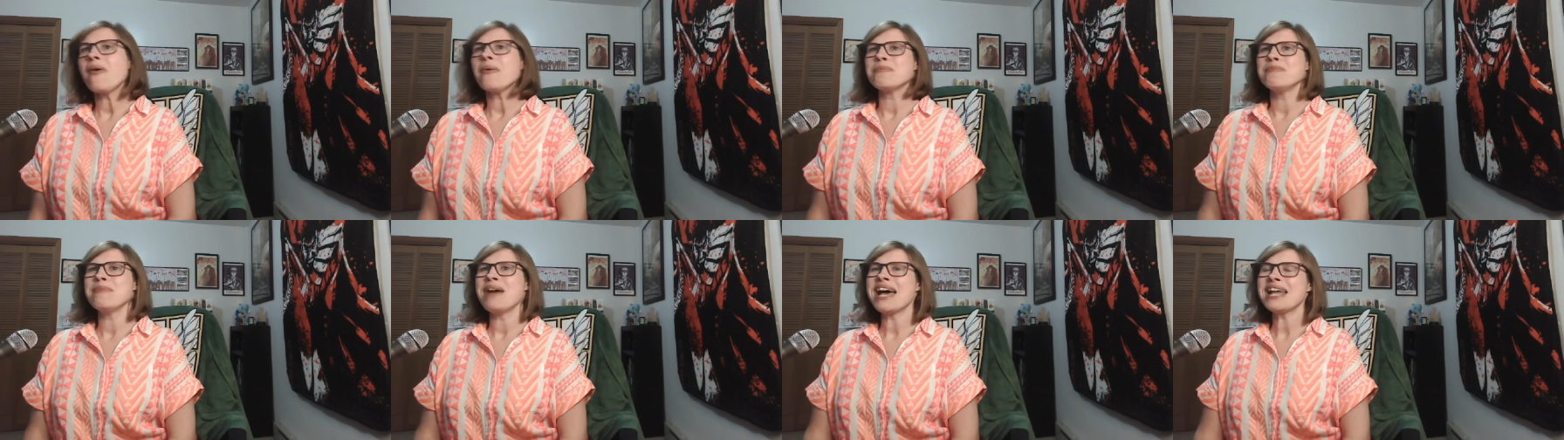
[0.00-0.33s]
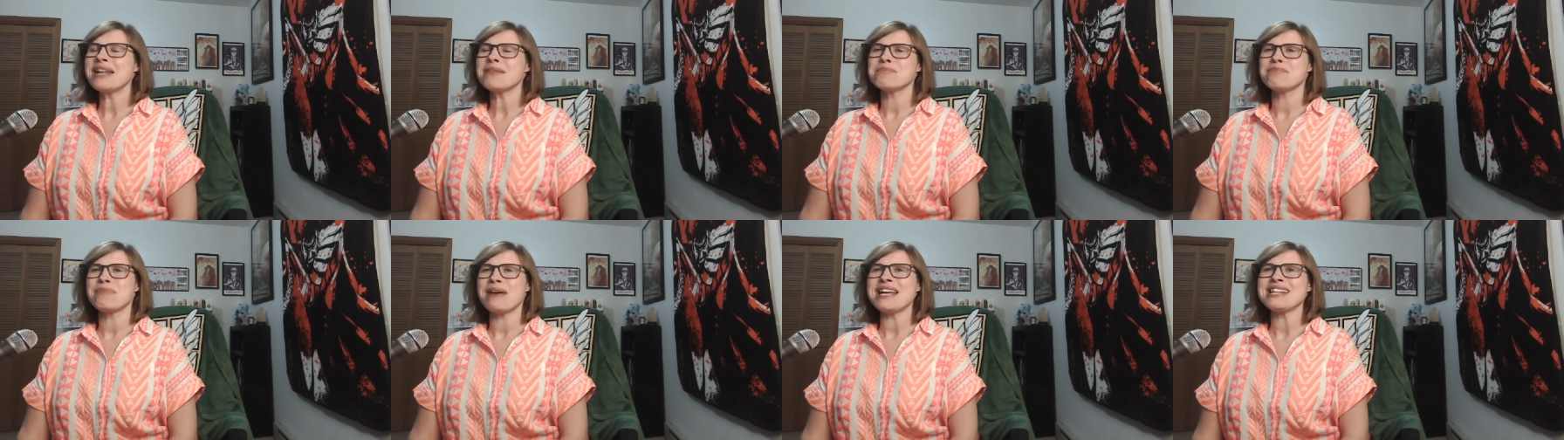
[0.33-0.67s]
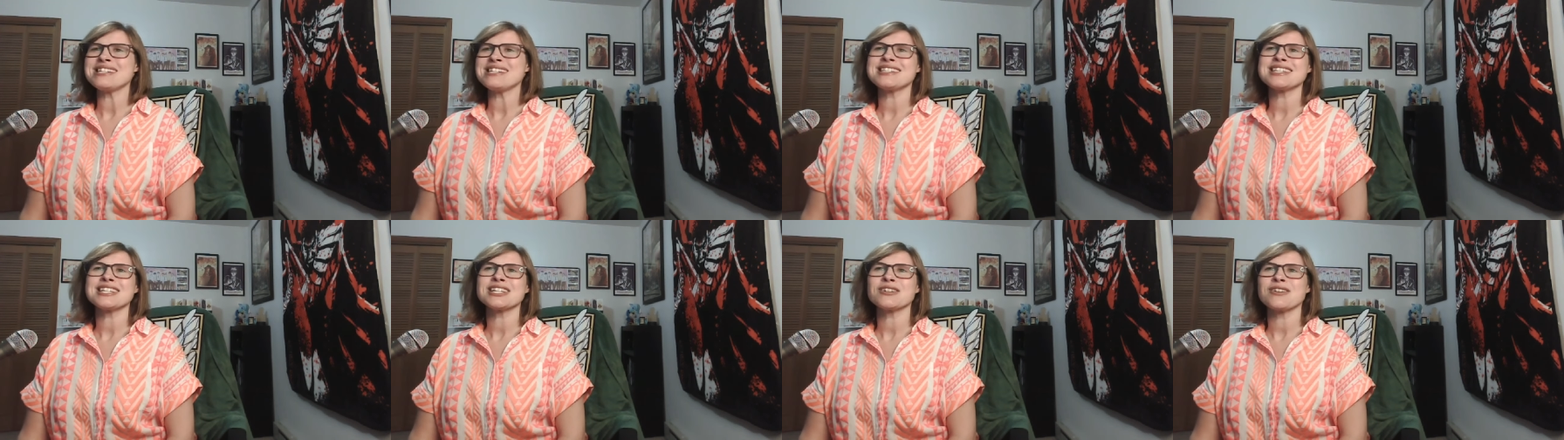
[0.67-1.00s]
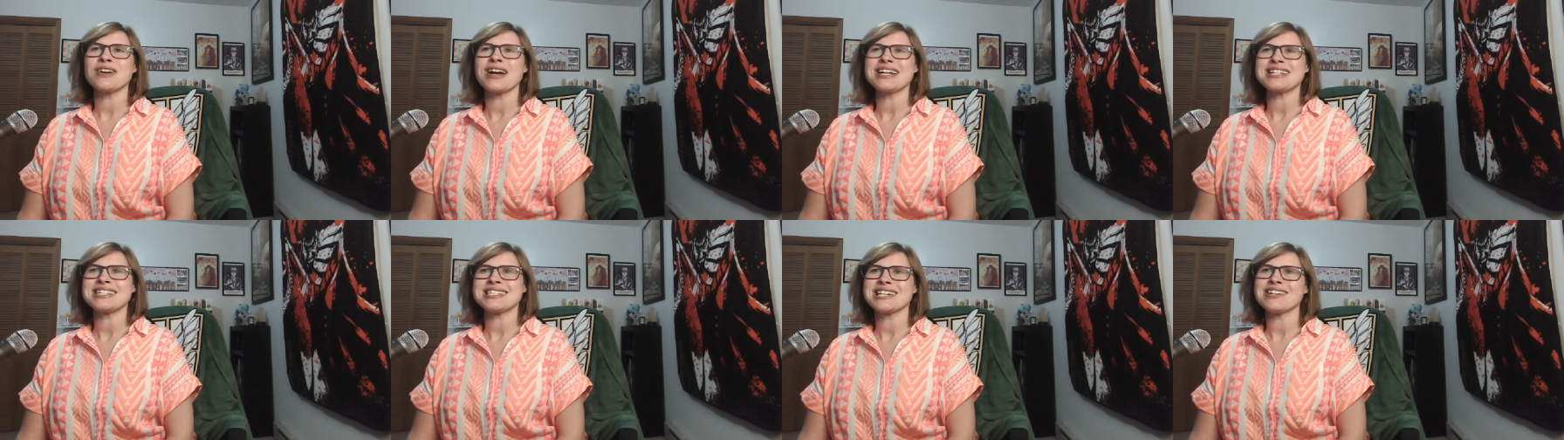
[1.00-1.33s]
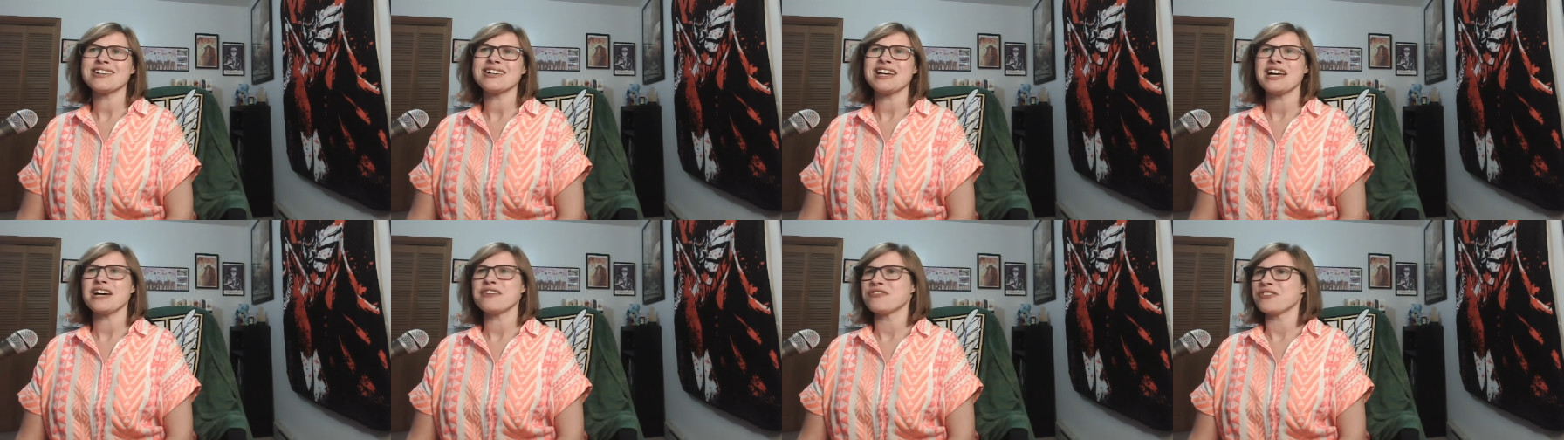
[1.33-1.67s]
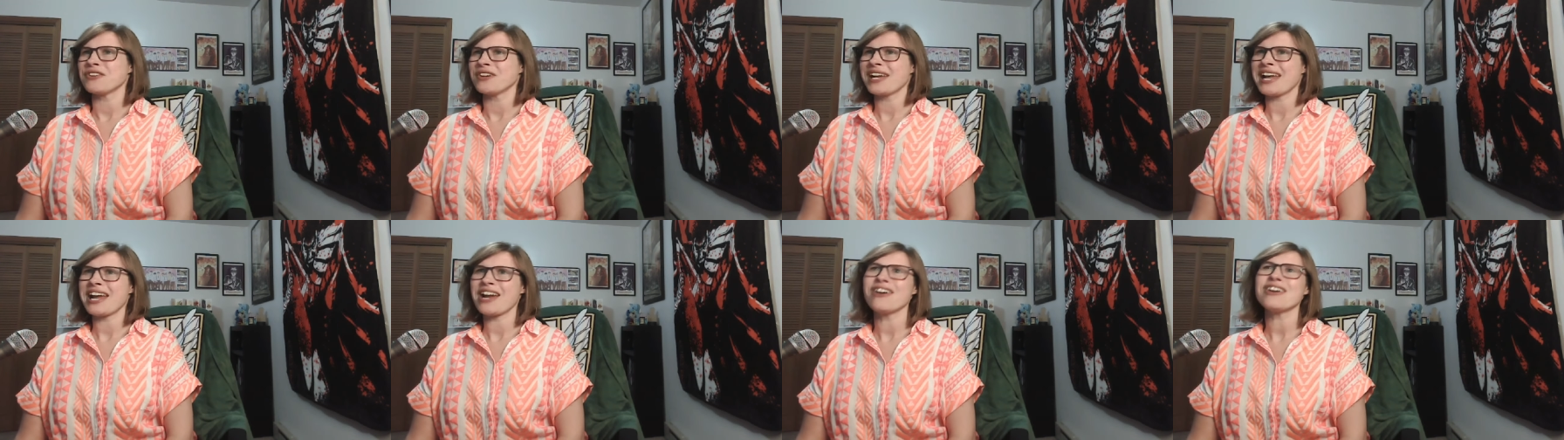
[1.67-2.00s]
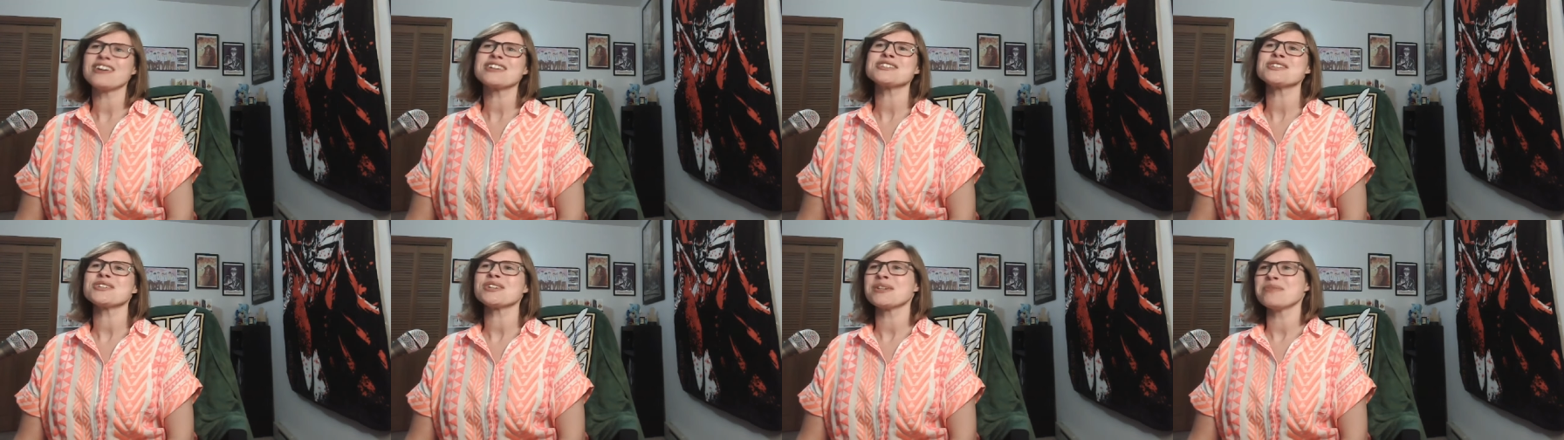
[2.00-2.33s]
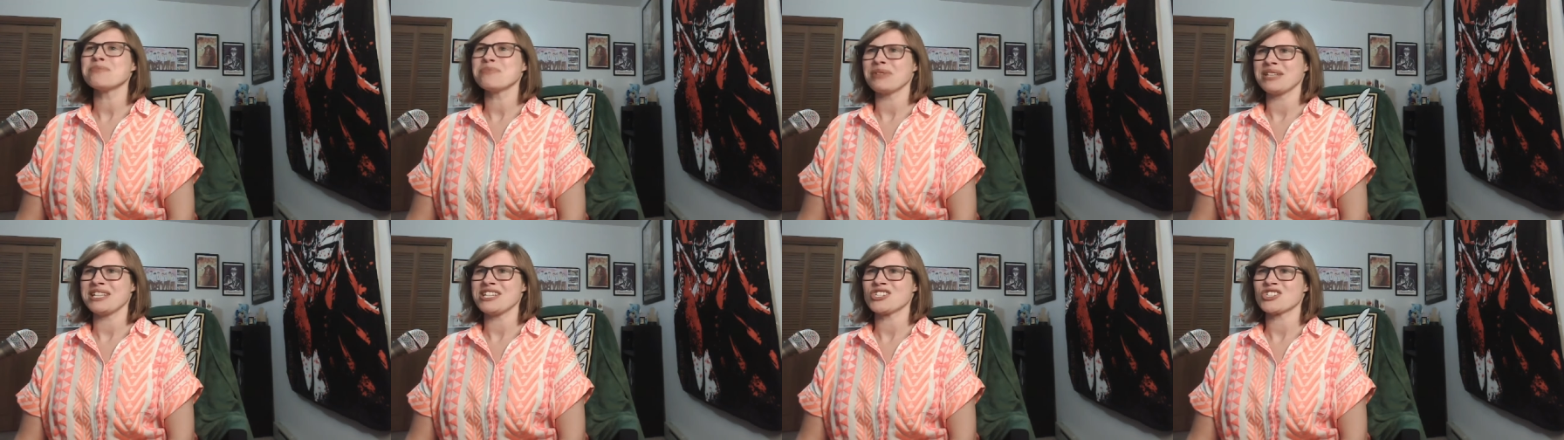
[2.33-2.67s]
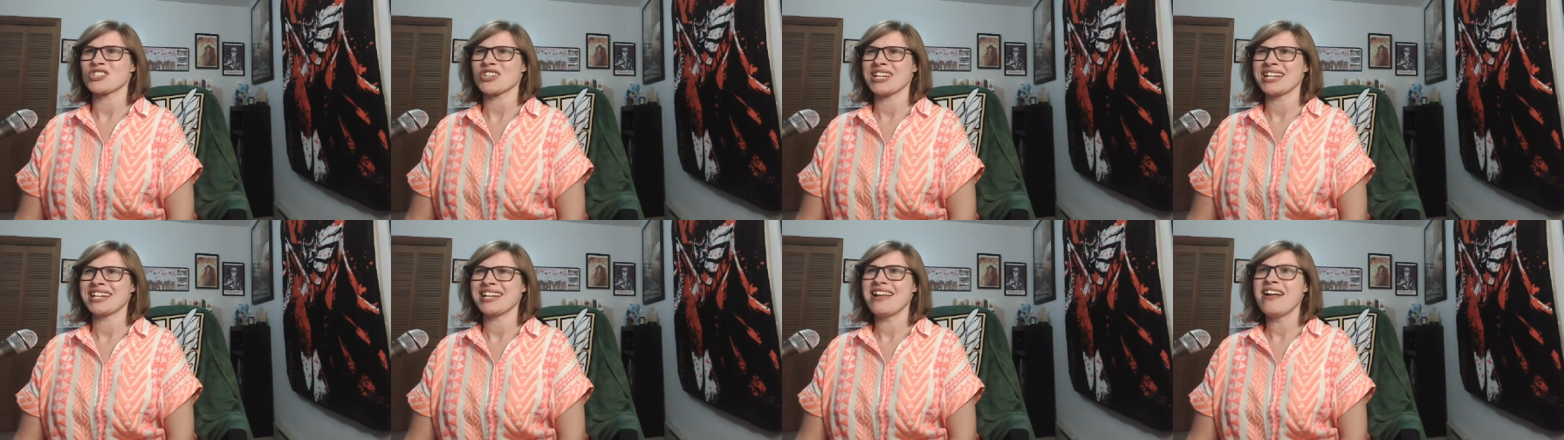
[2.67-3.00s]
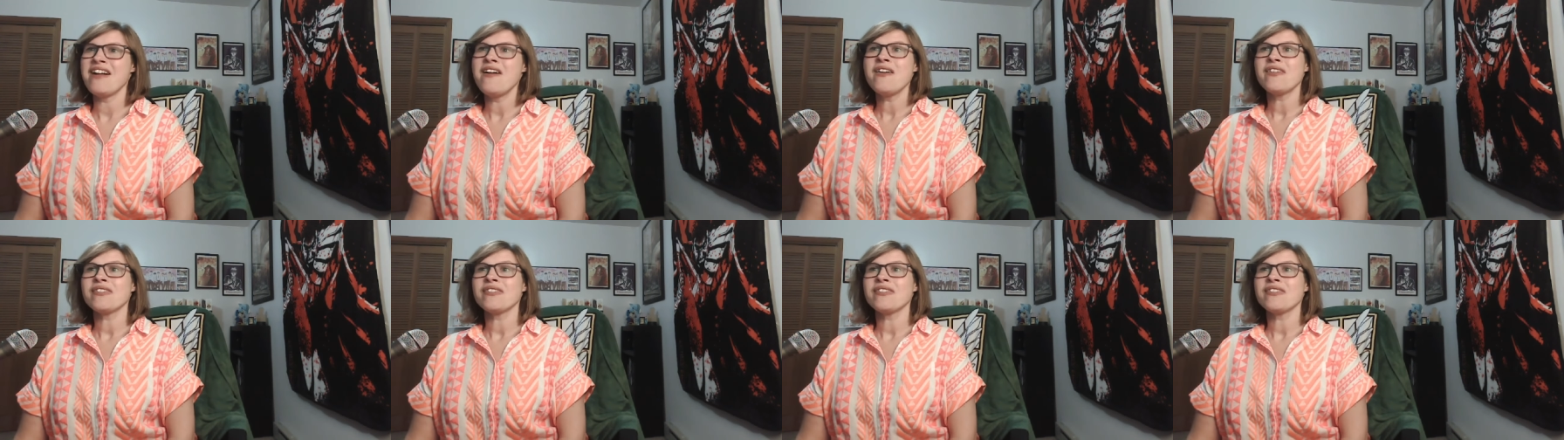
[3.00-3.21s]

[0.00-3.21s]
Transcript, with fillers: met basic criteria for character completion.